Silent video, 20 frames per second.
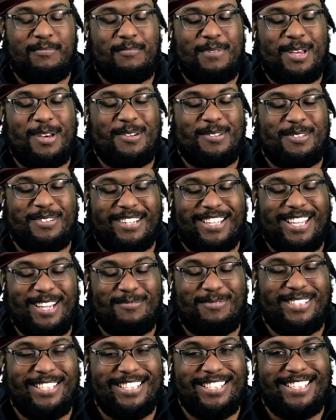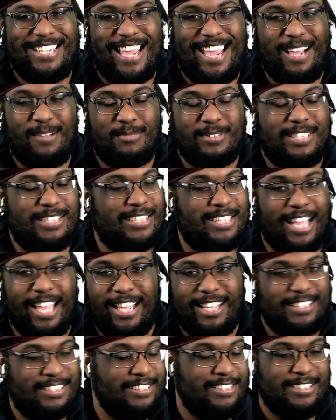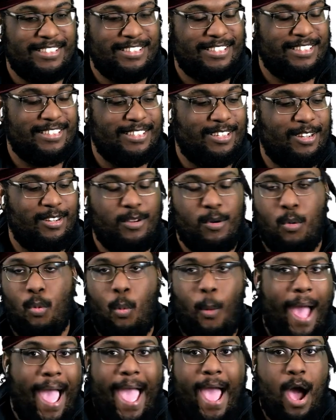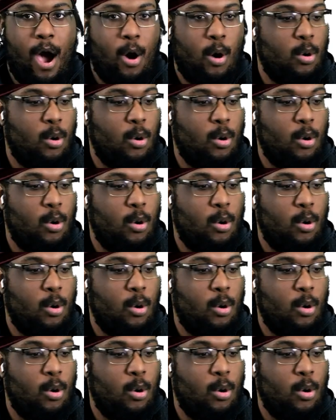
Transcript: Mel Gibson tapes. It's like, wow,